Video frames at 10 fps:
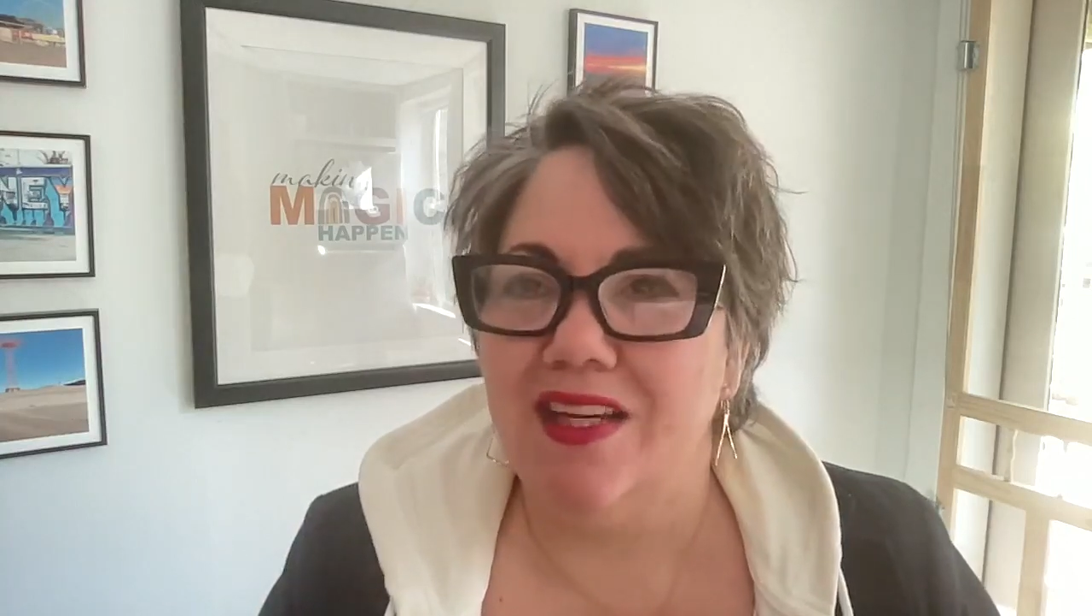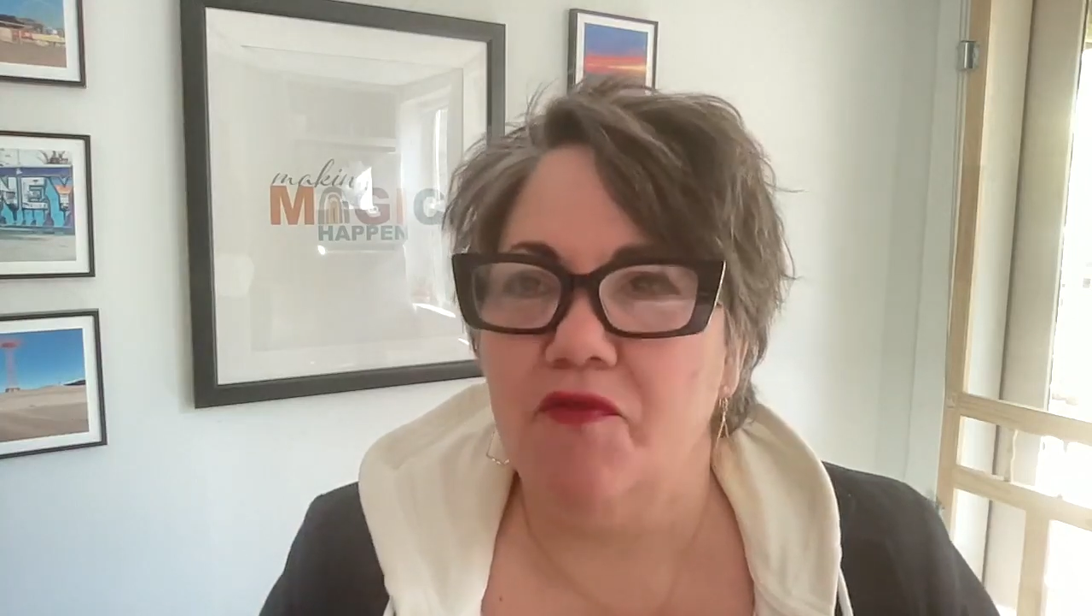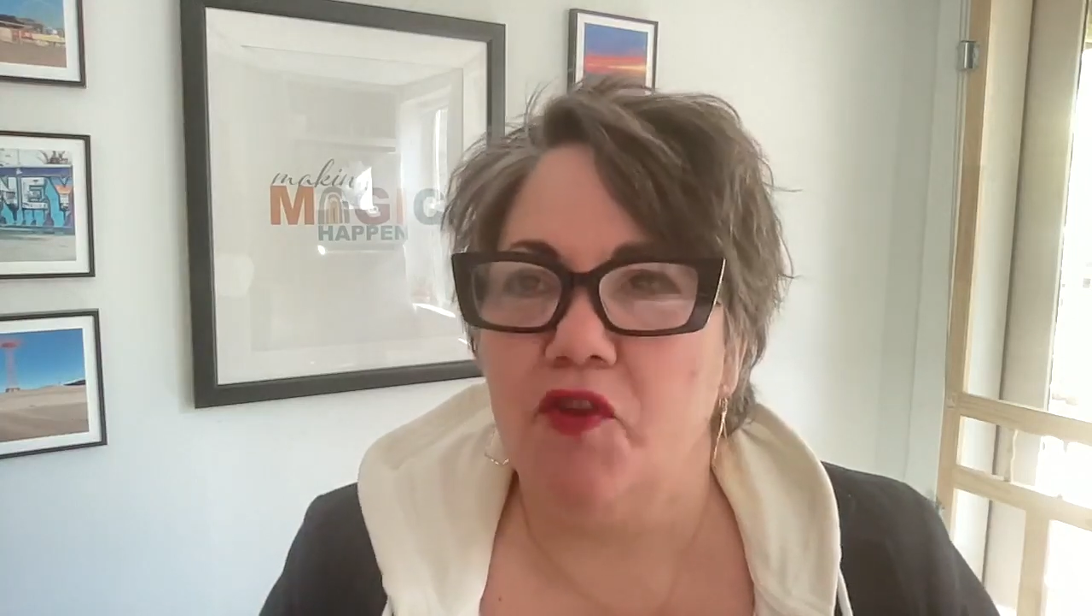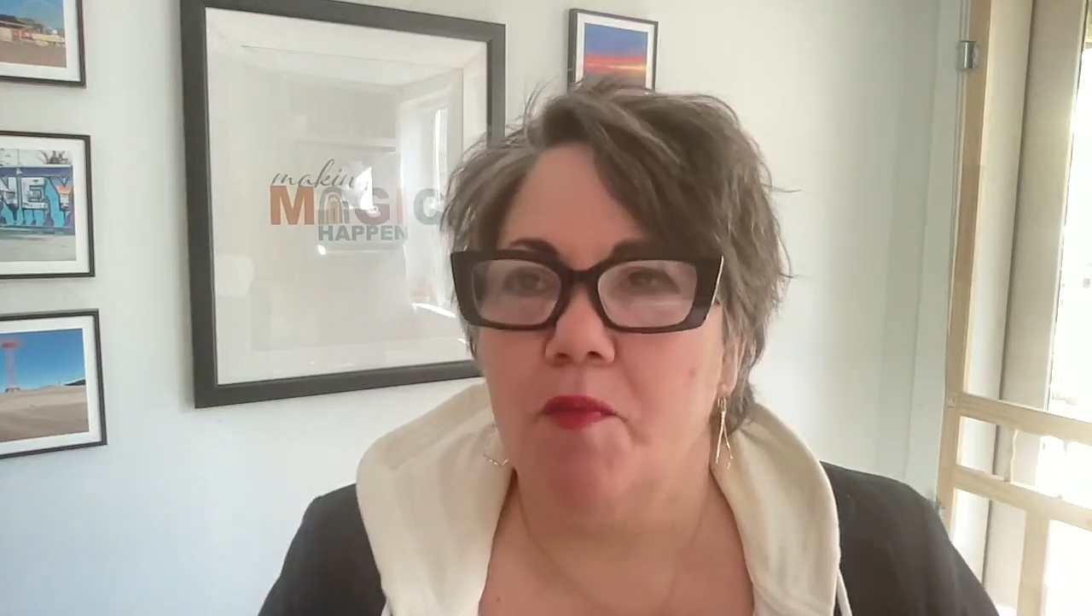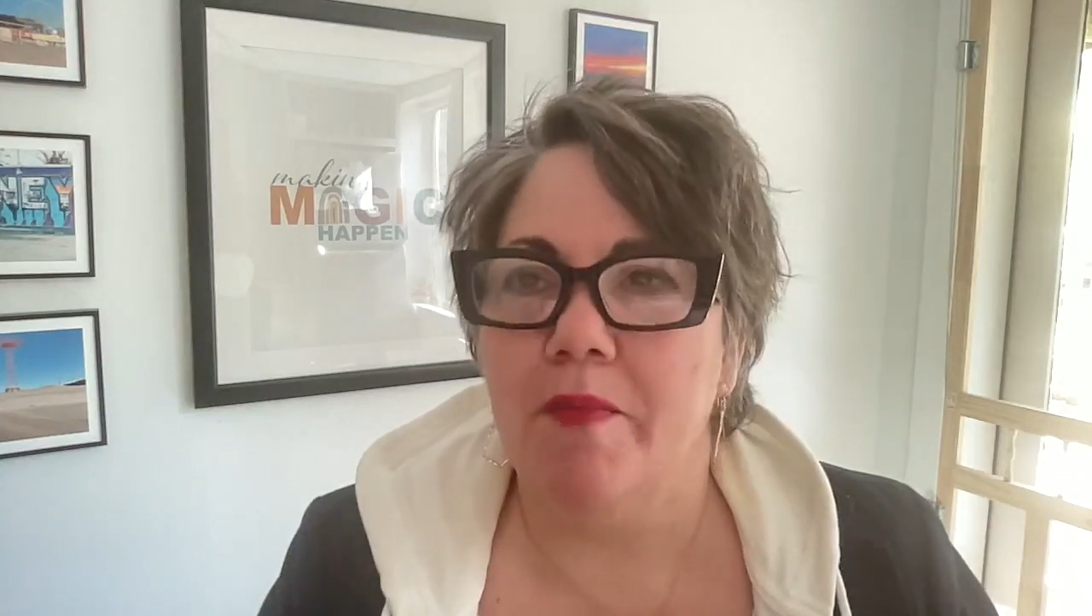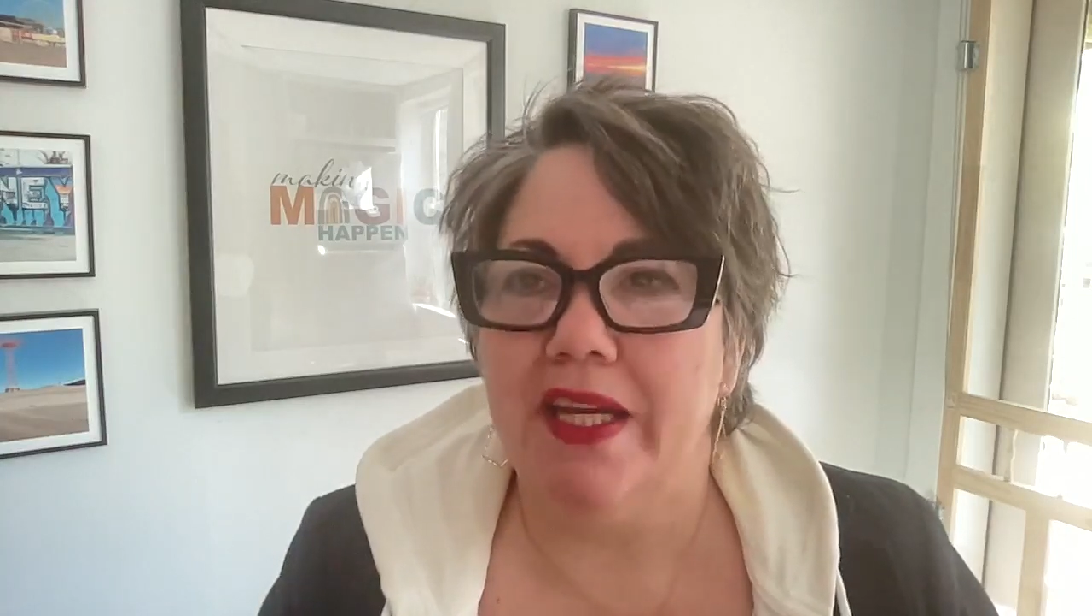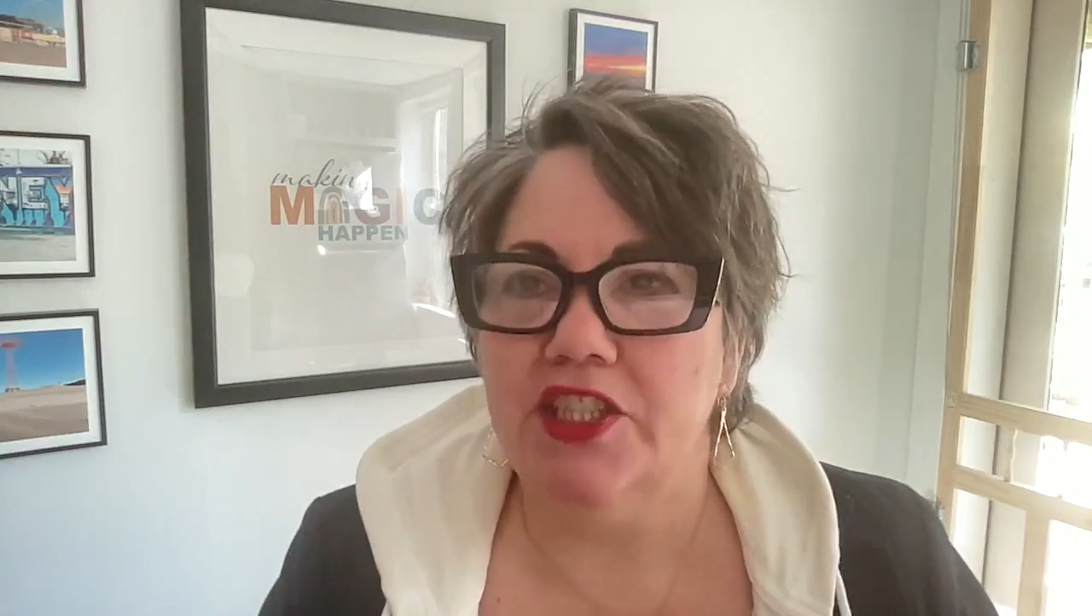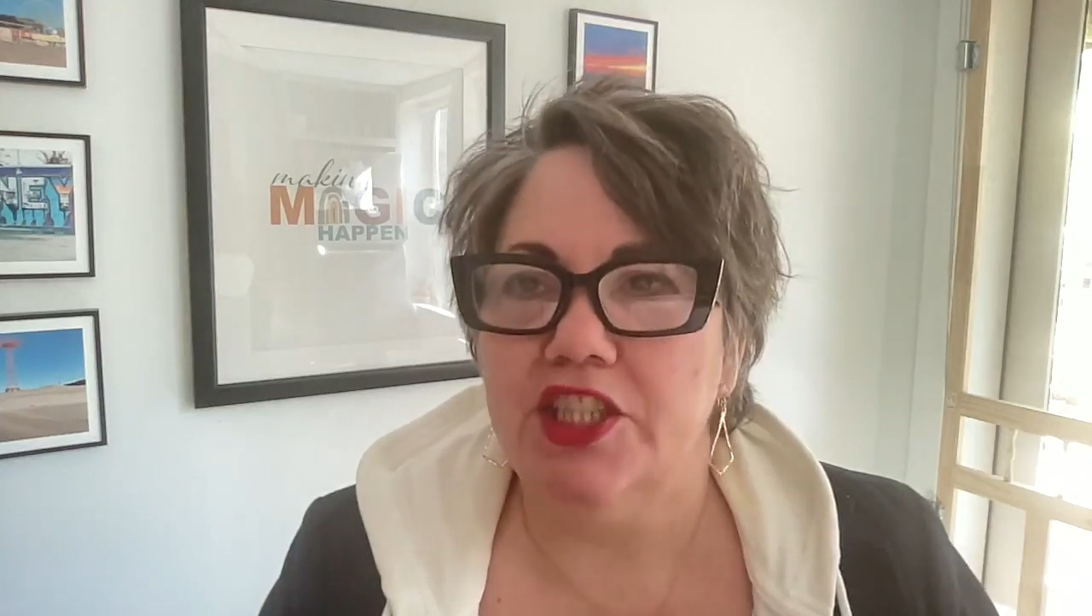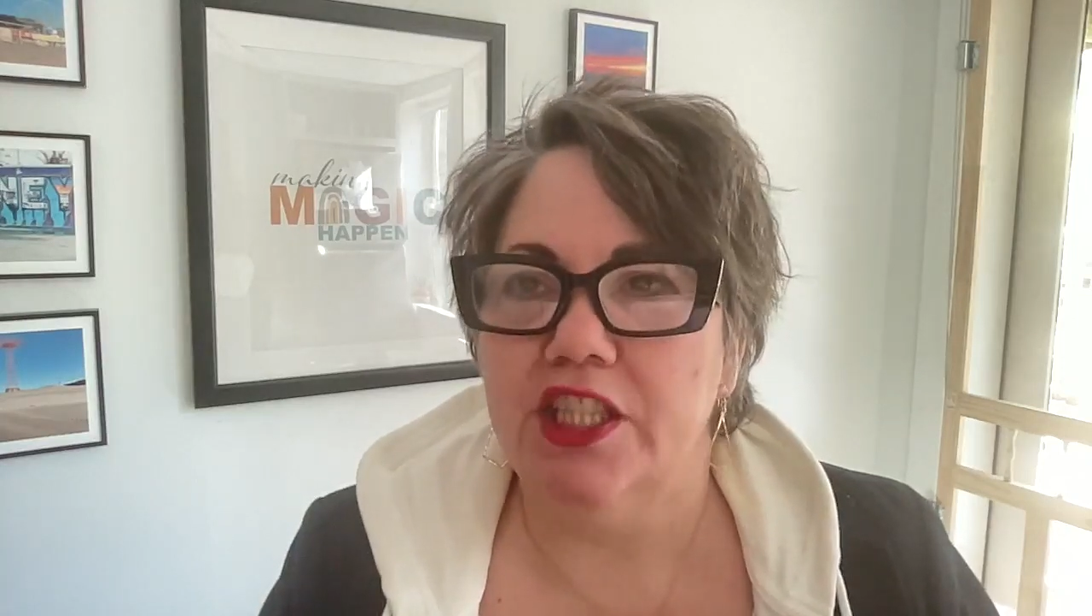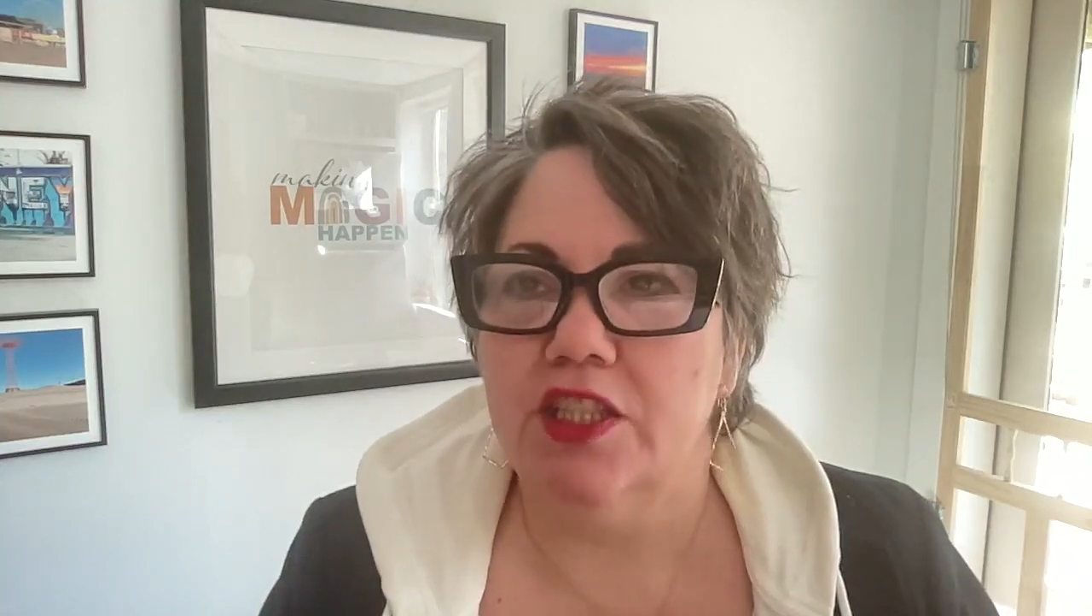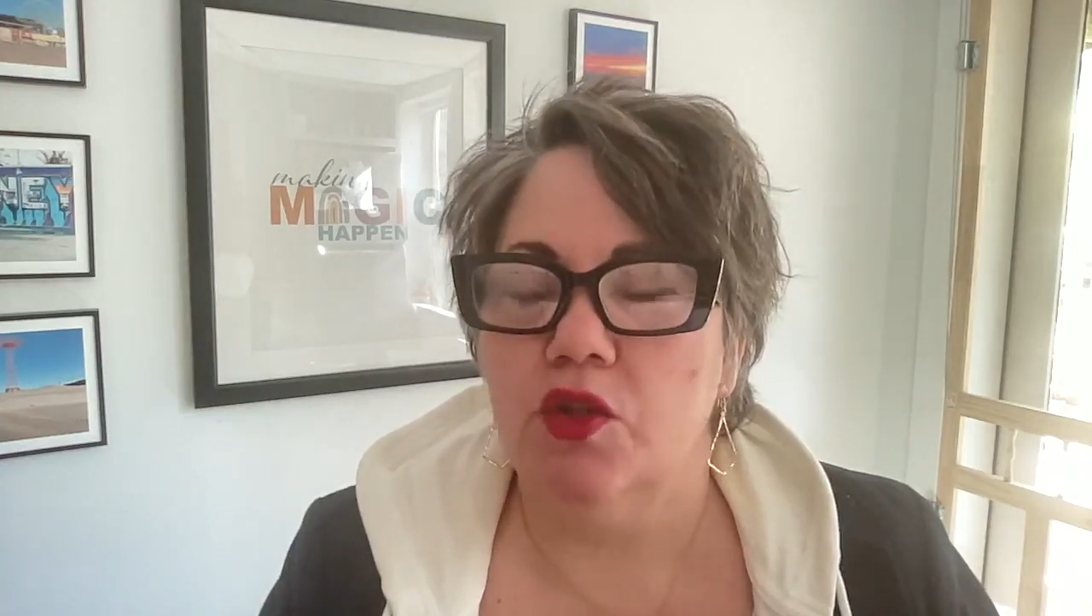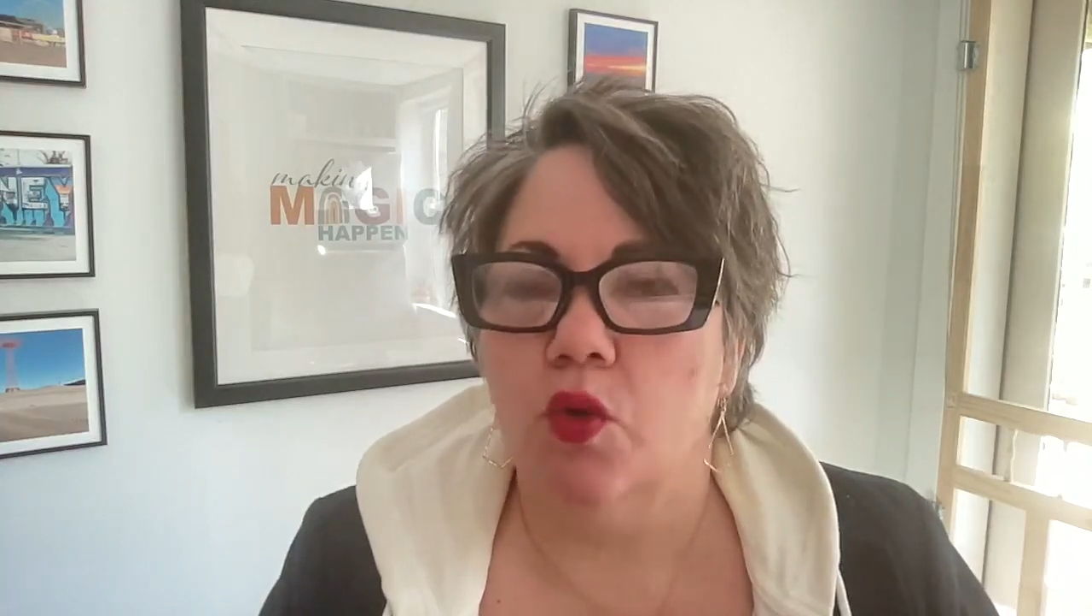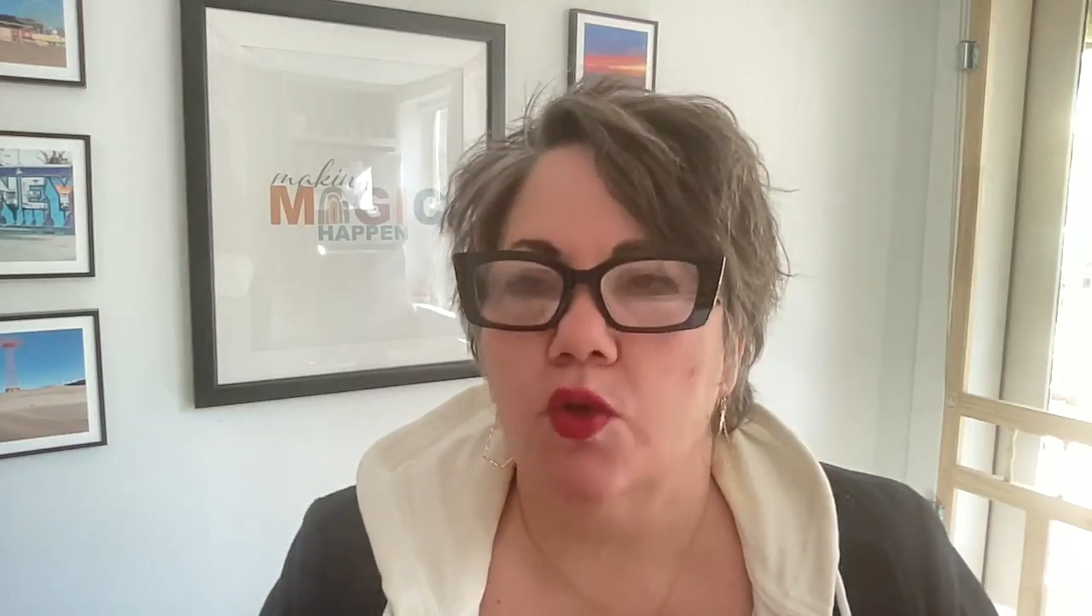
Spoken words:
information,